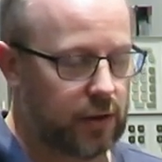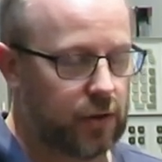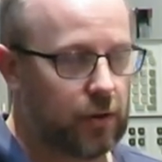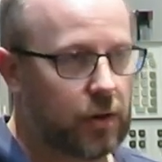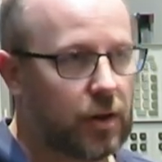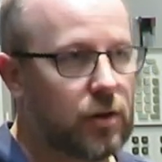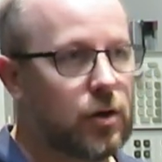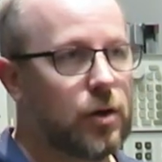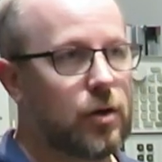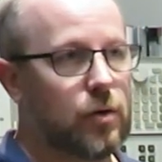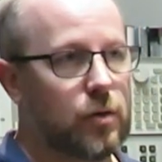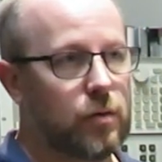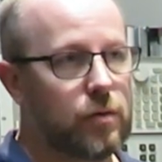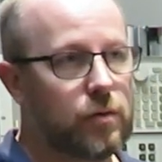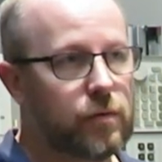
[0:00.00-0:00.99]
that you can
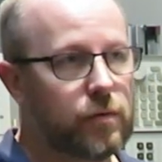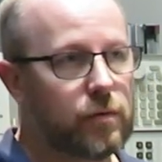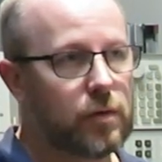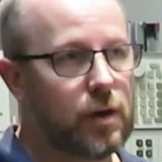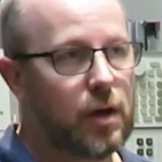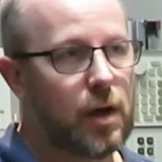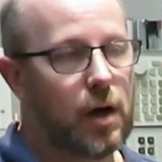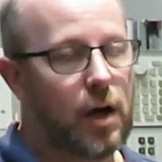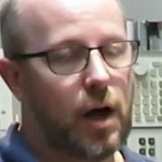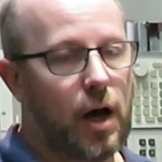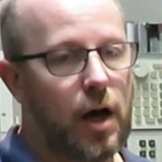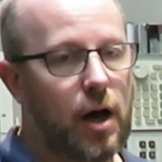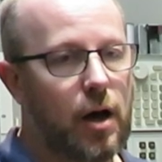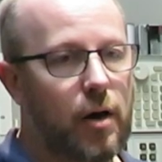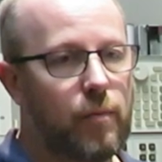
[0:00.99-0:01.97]
use
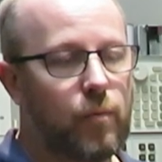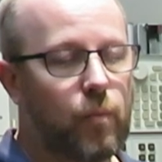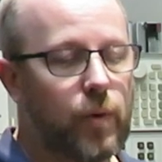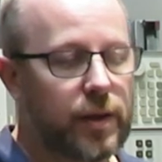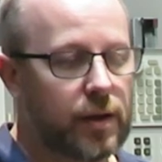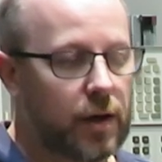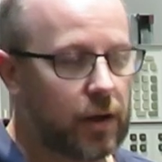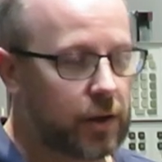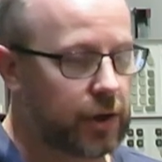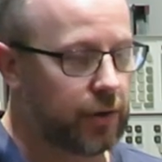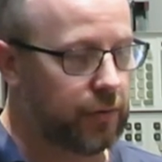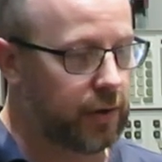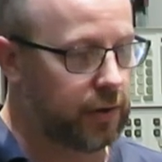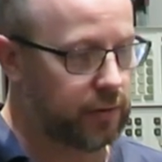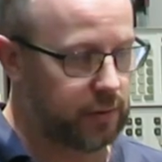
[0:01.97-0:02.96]
um, with our
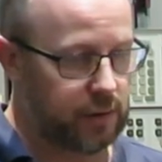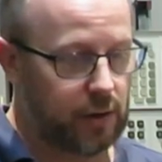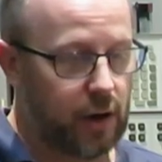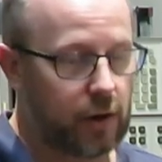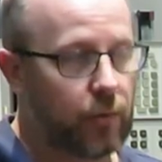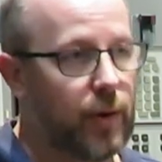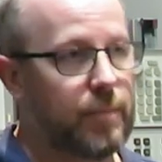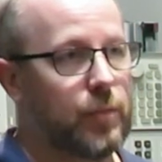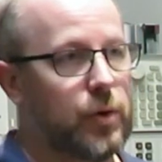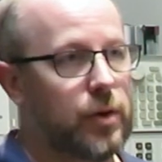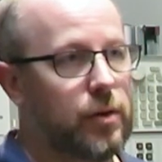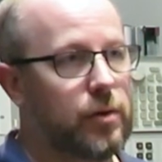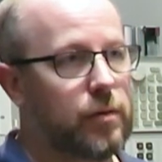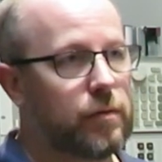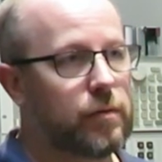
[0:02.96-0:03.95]
current
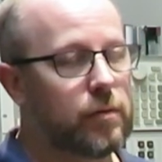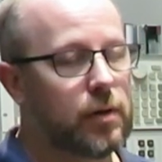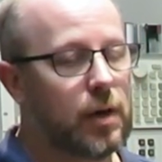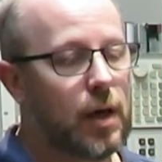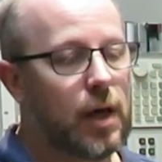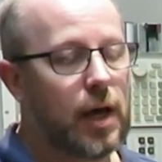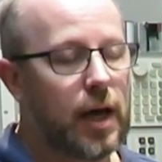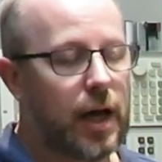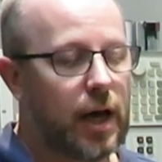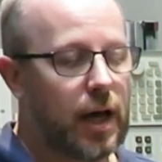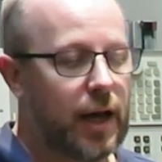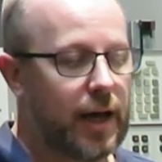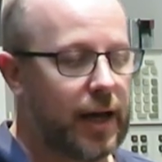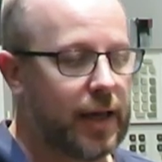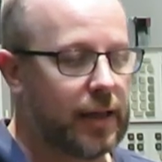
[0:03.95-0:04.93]
equipment
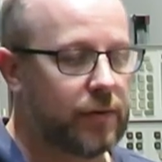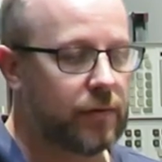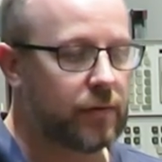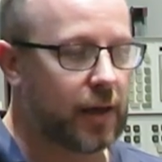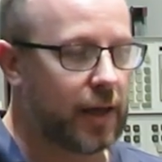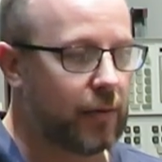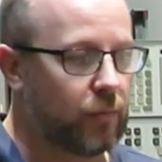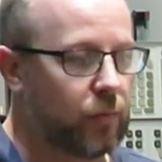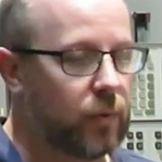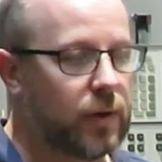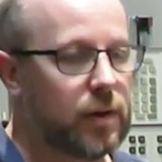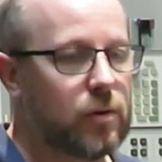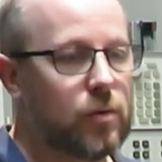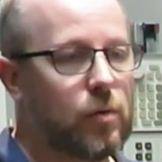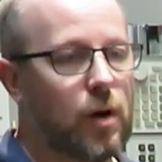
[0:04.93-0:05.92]
and it
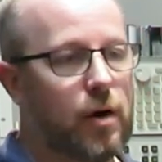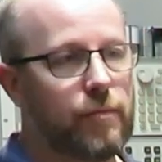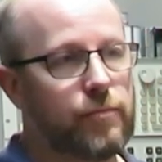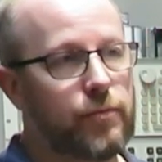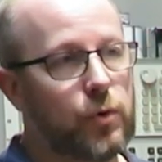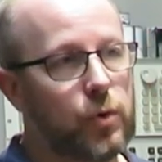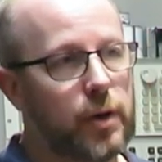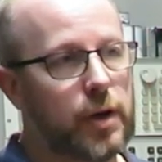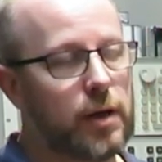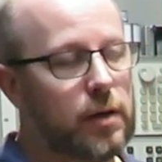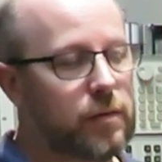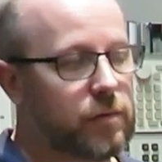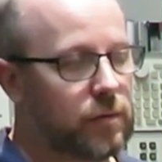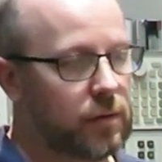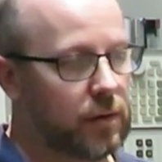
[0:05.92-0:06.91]
will
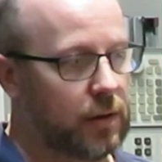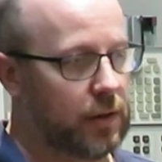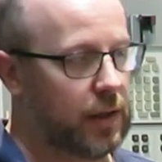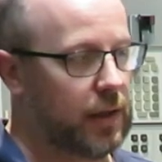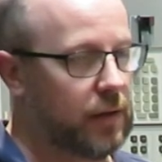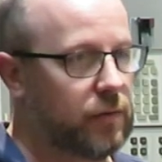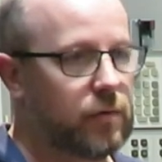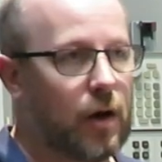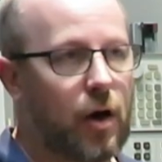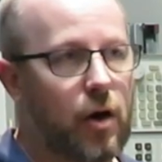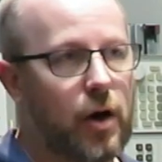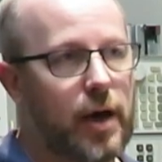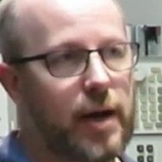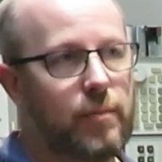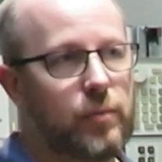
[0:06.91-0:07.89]
avoid these
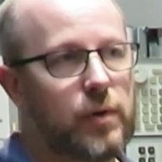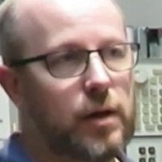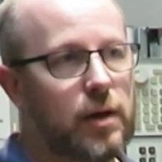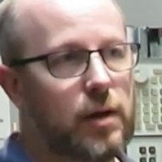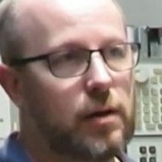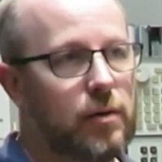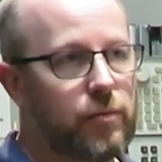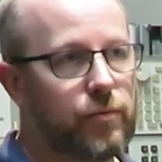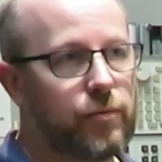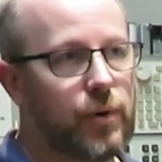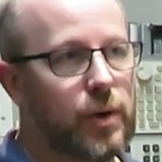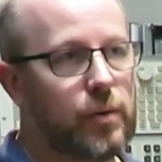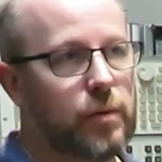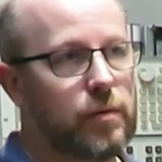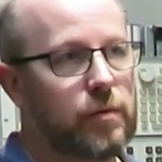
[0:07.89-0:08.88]
IMD
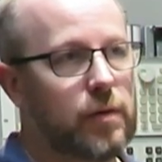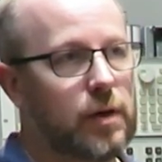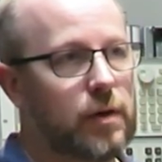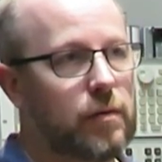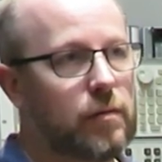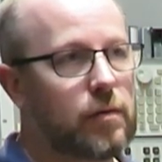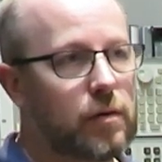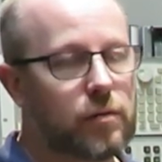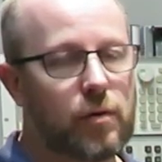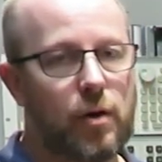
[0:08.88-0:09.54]
frequencies.